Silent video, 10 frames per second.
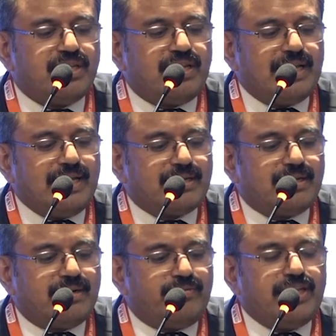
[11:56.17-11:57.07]
like
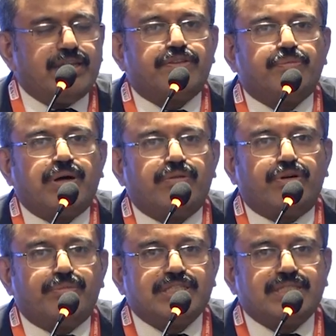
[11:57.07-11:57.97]
venous
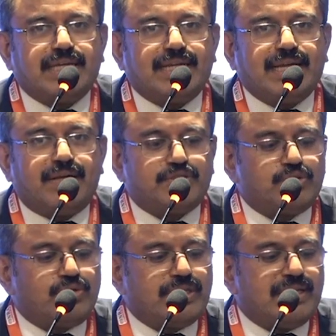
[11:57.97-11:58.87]
malformation that I have
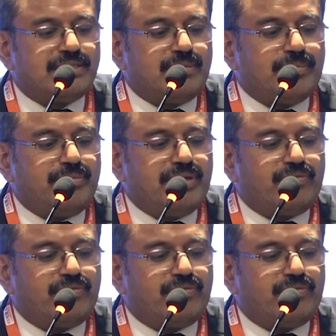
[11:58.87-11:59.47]
shown. There is maybe a